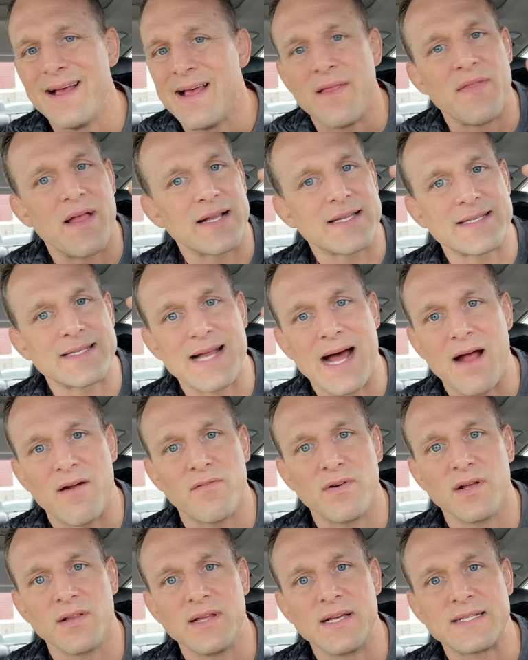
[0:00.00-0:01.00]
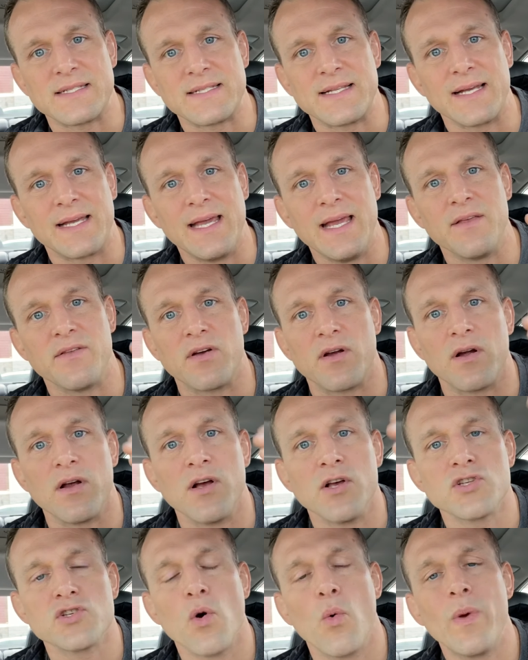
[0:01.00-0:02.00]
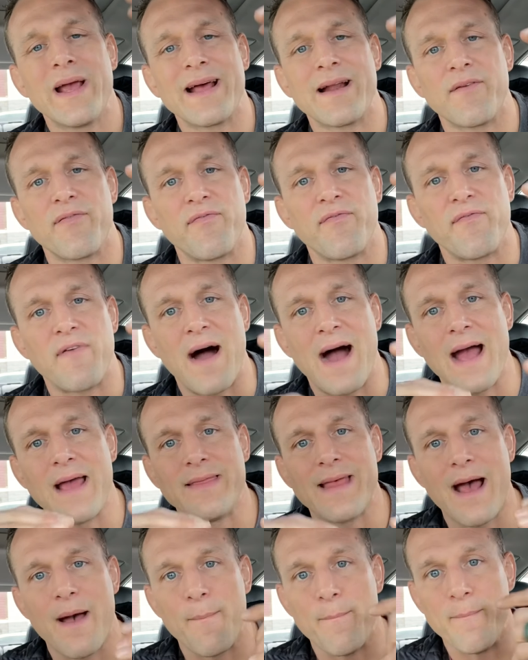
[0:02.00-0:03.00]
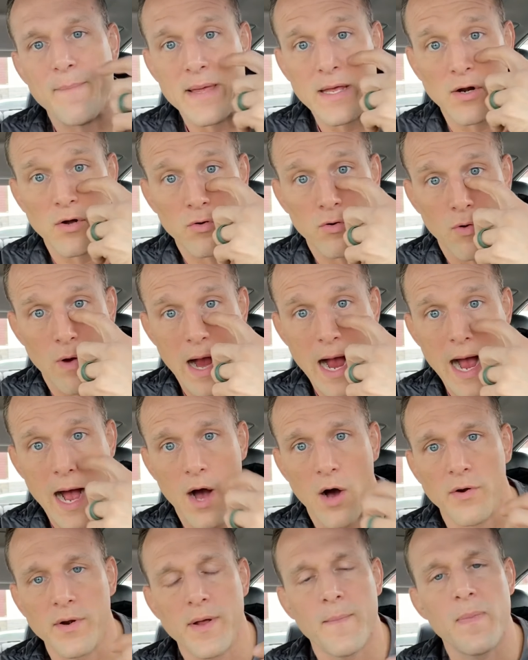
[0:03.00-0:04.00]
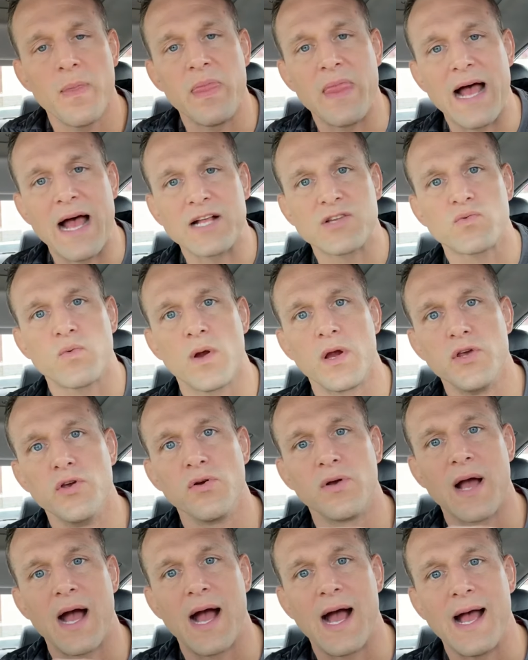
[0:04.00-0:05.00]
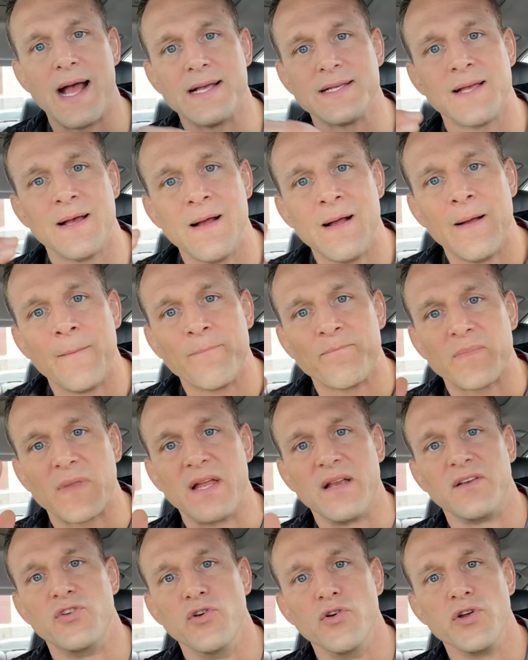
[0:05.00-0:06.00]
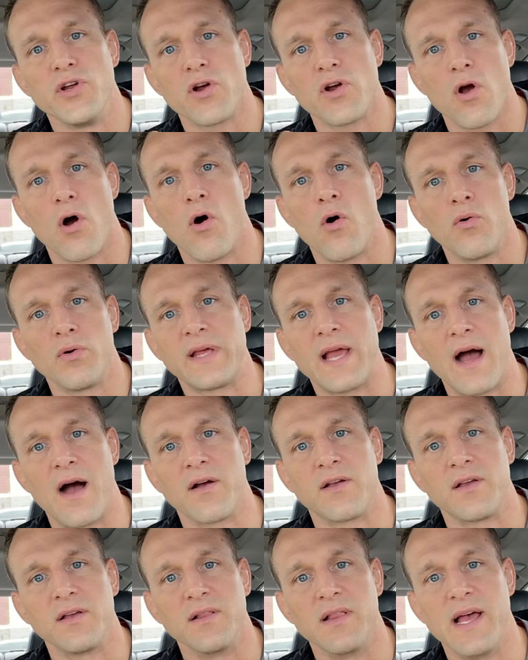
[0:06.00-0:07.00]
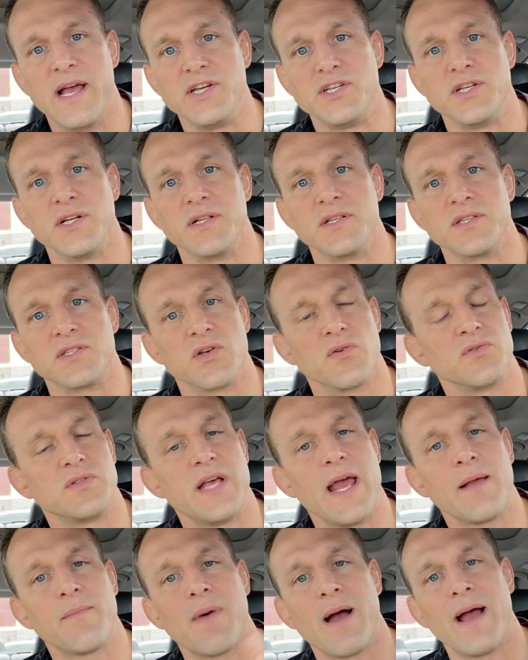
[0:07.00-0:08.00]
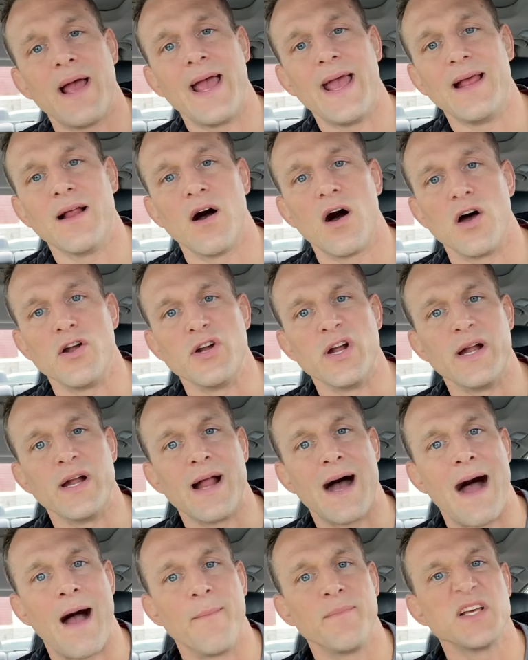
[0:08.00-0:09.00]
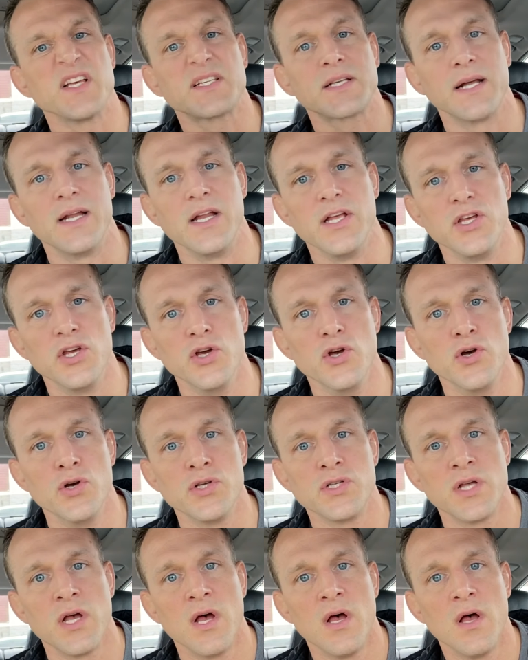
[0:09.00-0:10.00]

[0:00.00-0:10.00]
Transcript: that's not realistic either. So we got to find that middle ground. And that's where you guys can do your own calculations. So take my 800. I'm just going to use